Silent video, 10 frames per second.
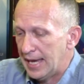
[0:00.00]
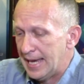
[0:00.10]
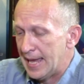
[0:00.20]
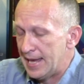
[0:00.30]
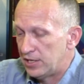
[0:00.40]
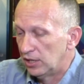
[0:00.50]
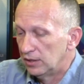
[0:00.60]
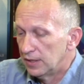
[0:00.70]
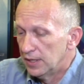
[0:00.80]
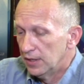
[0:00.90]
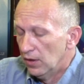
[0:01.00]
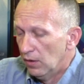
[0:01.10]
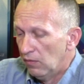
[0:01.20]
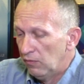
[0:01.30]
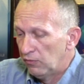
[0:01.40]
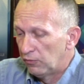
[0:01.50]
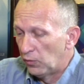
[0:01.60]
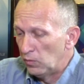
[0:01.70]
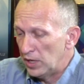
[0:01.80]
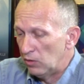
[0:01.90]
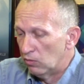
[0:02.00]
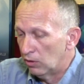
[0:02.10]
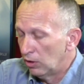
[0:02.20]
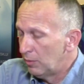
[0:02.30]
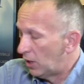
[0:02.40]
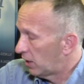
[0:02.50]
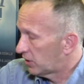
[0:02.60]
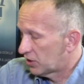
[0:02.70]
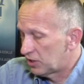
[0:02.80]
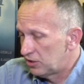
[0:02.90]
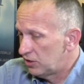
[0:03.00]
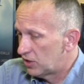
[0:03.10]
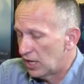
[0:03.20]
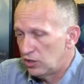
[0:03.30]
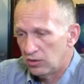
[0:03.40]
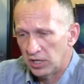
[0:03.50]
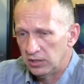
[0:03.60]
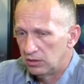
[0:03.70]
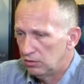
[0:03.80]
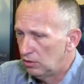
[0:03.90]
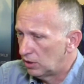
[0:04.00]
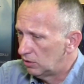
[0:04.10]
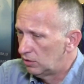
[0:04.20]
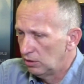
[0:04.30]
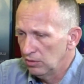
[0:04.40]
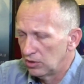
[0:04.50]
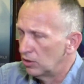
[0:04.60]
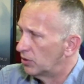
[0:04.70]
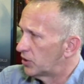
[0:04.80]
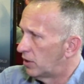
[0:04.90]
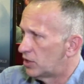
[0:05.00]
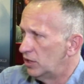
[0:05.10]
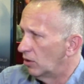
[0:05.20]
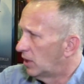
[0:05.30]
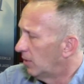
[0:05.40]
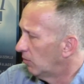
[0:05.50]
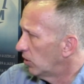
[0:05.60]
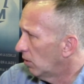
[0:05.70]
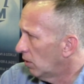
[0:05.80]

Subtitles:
And in rural America, just as you said, you can do a Google search and you'll come up with